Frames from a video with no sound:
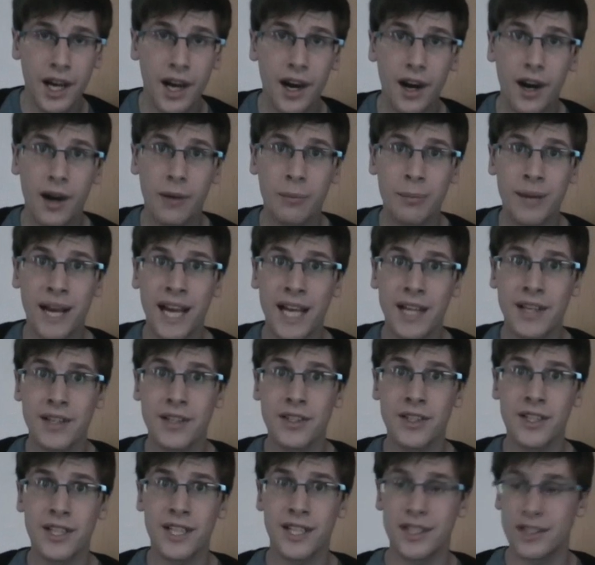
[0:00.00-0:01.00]

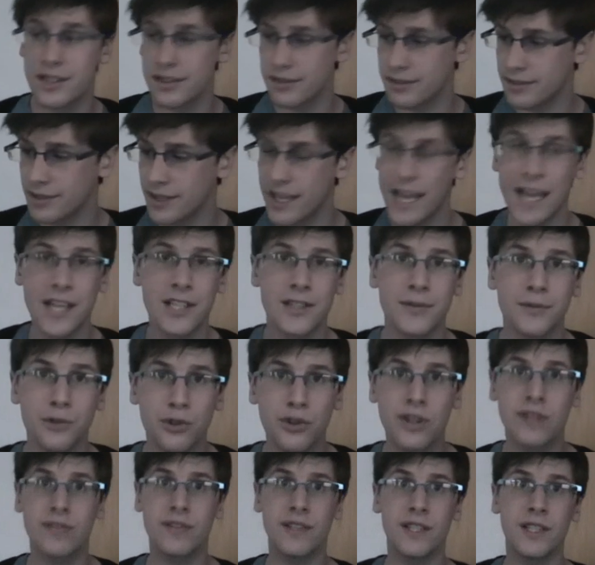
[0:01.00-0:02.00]
And in the case of
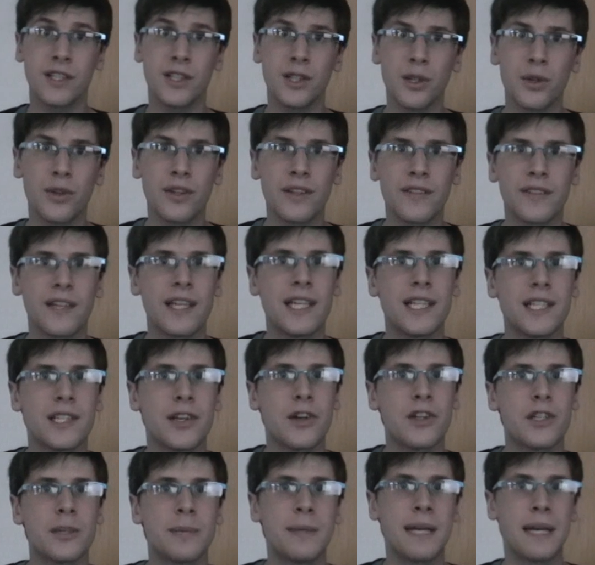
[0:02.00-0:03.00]
Griffin, do you think that he's
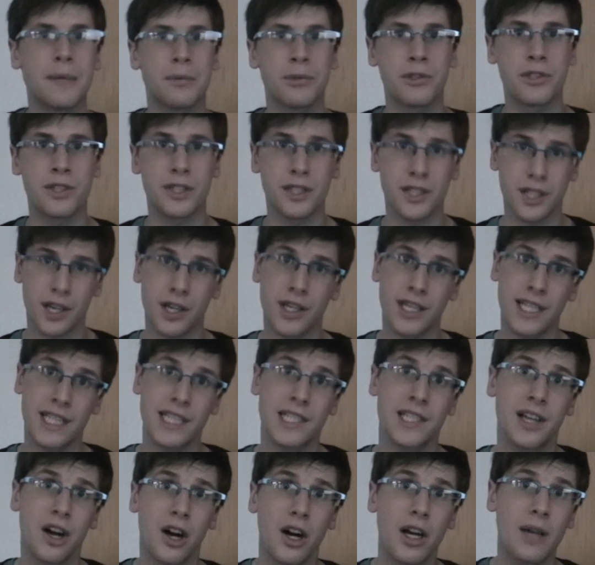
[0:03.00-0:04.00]
going to be able to turn
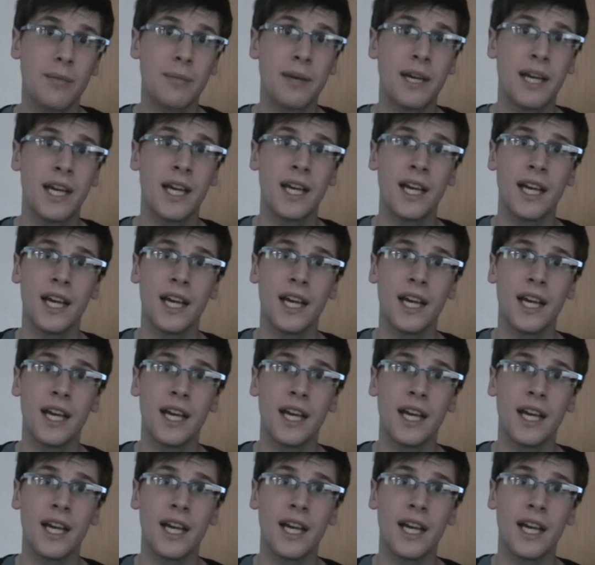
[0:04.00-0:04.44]
his time